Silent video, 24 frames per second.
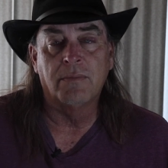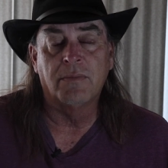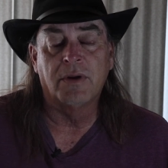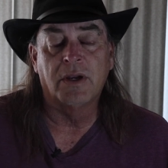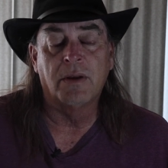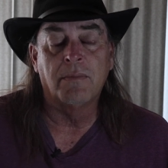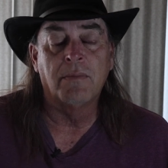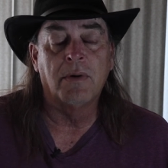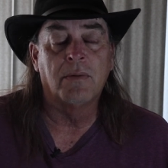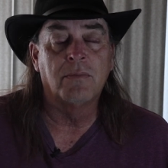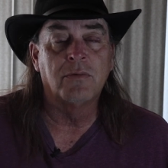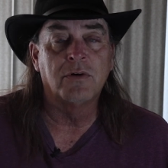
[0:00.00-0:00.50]
but I
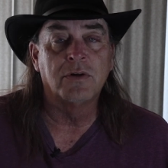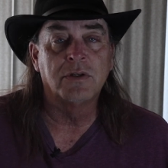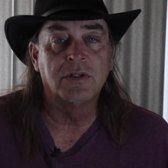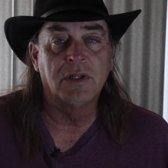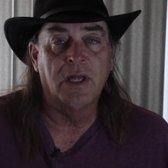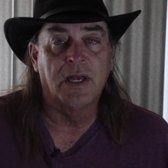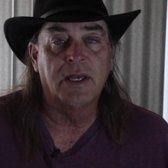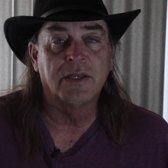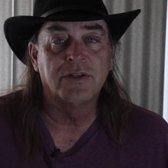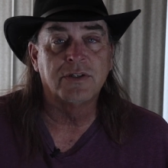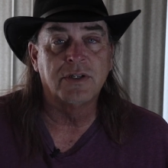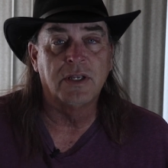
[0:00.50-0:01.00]
remember his
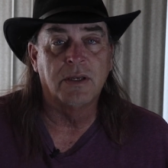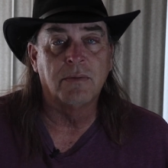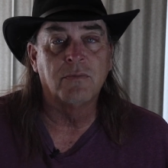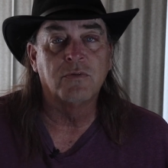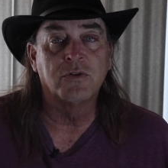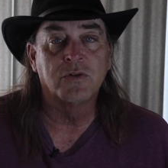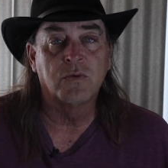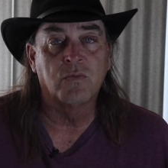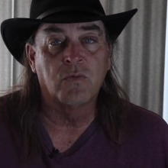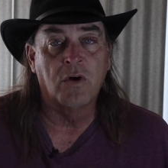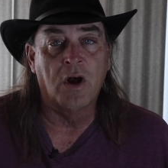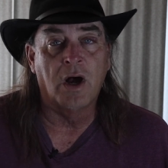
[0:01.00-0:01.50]
last name
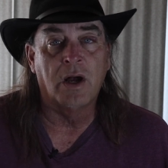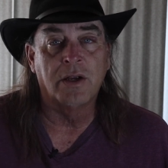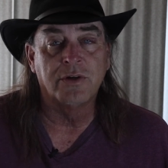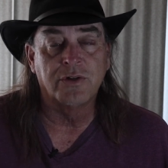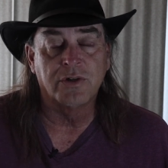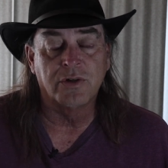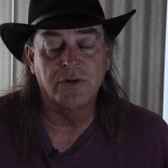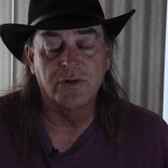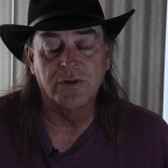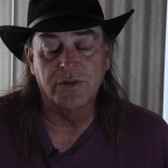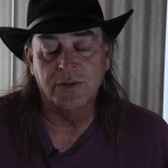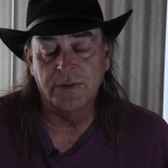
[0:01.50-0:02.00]
was
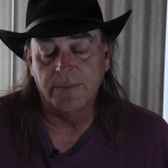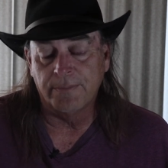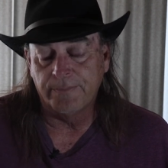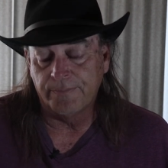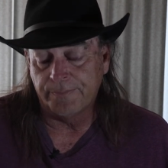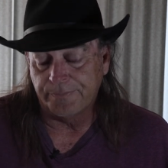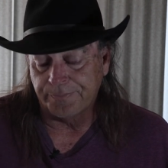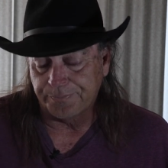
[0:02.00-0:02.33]
Rogers.